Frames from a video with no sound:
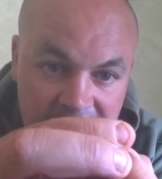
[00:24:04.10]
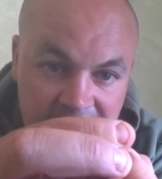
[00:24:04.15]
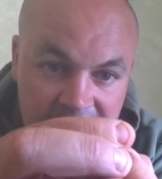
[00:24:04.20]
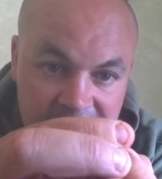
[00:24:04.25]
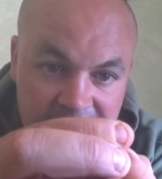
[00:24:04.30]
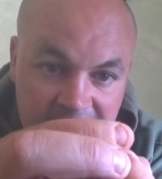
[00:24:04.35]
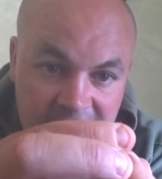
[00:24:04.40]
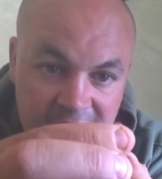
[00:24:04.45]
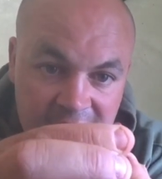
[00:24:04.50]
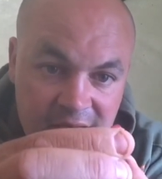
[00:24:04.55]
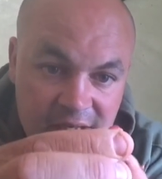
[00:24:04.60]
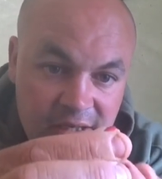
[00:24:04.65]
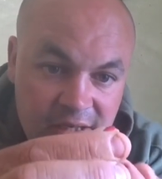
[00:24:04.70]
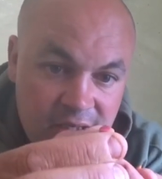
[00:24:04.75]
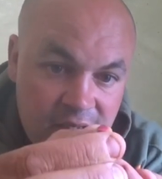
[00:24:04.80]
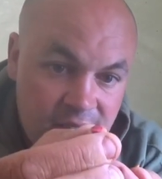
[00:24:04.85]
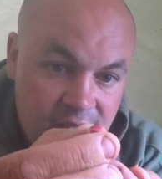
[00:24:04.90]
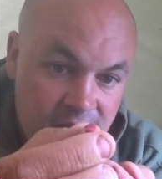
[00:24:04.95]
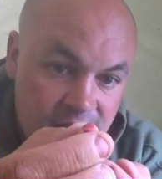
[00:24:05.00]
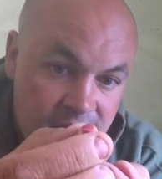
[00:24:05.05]
again,
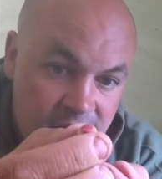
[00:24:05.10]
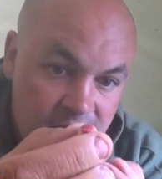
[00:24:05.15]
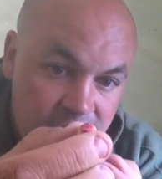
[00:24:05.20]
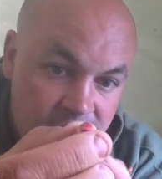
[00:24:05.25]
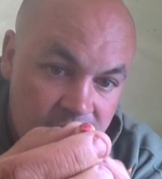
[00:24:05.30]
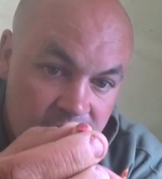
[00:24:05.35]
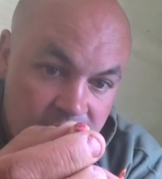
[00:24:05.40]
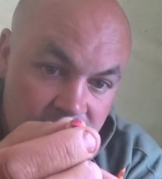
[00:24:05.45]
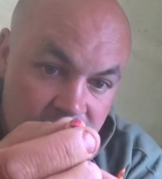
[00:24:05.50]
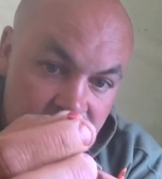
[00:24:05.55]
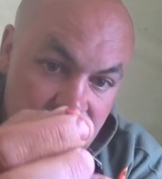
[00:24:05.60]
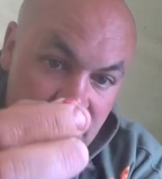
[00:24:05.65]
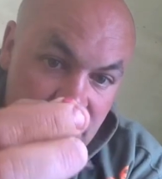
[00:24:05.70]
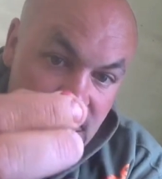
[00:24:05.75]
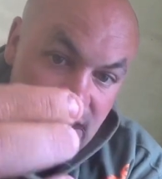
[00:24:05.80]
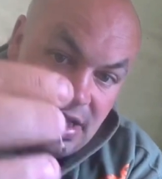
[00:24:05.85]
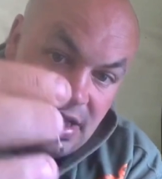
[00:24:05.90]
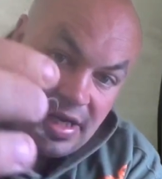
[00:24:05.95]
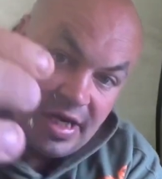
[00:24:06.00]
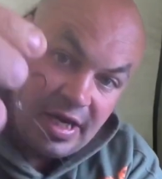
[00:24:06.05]

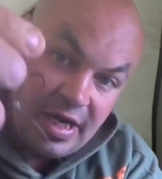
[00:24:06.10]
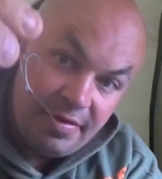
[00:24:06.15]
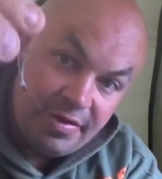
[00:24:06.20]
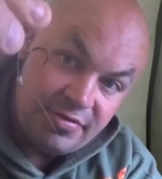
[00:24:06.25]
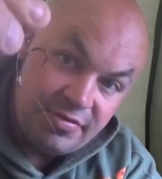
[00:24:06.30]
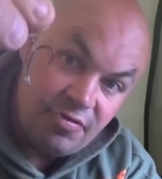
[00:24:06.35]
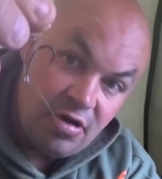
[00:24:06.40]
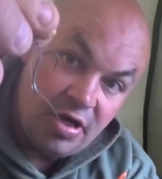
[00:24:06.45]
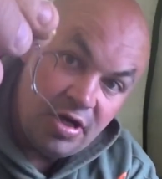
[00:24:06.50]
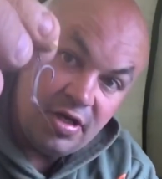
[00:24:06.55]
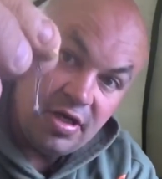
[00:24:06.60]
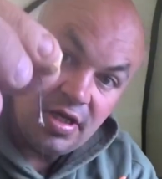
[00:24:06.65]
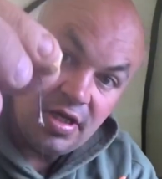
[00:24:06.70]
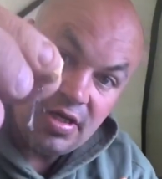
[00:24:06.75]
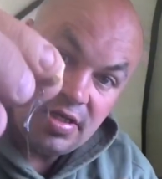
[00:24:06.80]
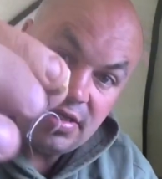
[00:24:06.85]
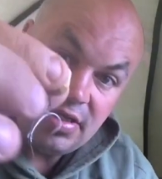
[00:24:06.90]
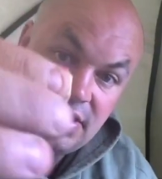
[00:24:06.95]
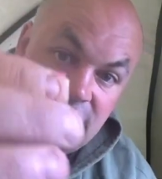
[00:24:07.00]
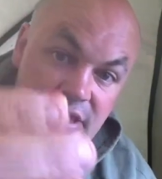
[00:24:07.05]
and now it's right, look.
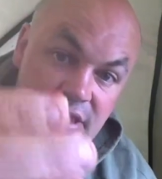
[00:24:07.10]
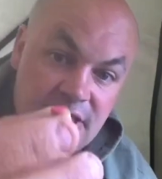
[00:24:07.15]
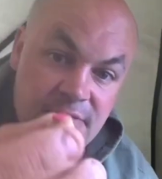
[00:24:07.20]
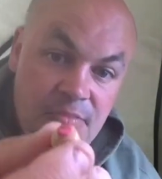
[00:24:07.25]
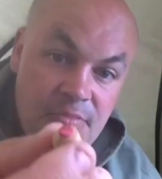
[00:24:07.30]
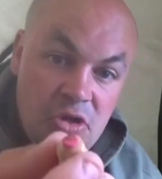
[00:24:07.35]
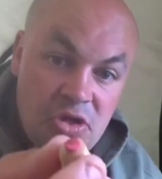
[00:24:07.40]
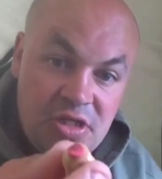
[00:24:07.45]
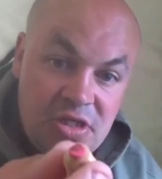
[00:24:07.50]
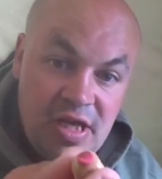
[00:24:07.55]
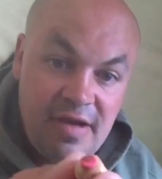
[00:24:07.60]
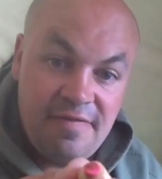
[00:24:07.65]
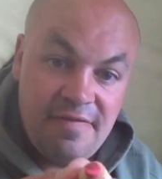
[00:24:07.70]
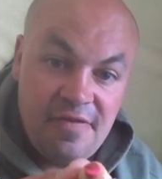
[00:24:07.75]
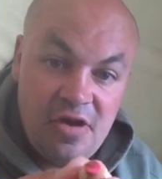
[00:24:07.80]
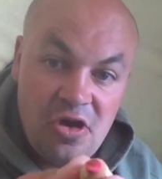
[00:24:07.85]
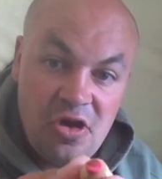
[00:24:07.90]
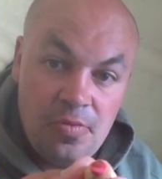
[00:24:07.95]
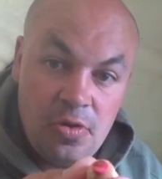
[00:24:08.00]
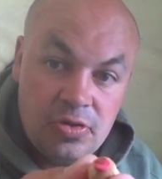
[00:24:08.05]
It's pushed that
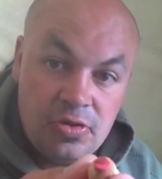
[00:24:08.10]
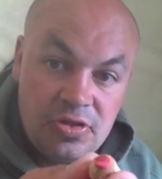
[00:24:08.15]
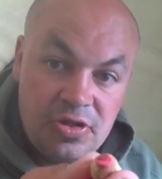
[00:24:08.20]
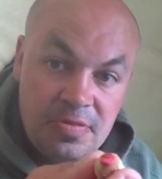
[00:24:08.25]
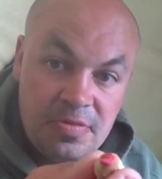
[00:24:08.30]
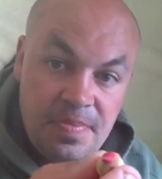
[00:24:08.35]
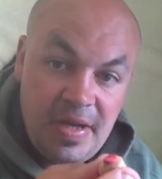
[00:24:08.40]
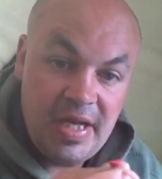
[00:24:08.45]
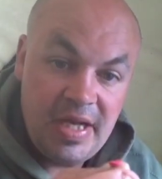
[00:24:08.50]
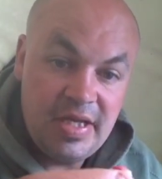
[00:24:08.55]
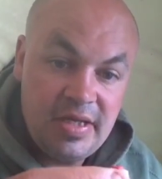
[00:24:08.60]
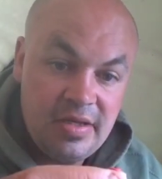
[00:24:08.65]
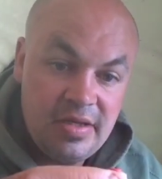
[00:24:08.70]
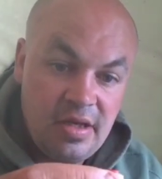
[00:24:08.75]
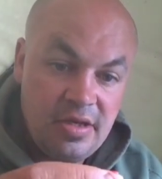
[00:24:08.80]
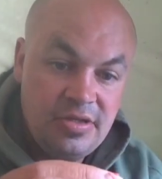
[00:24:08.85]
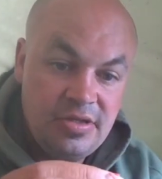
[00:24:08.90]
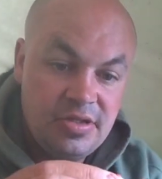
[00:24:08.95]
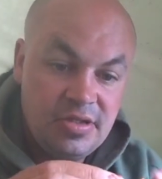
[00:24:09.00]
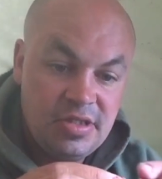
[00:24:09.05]
foam onto the bait
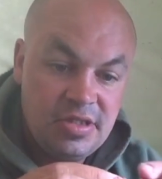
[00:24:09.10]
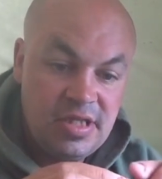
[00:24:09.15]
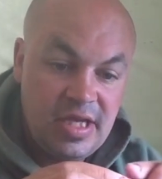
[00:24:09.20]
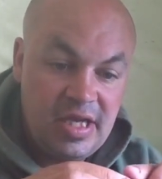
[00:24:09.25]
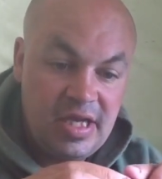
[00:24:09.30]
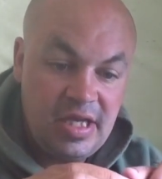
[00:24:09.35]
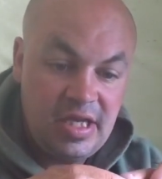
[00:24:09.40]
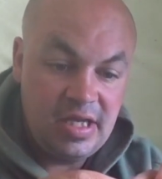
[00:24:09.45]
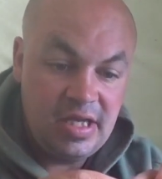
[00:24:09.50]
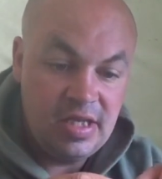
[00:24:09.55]
nice and steady,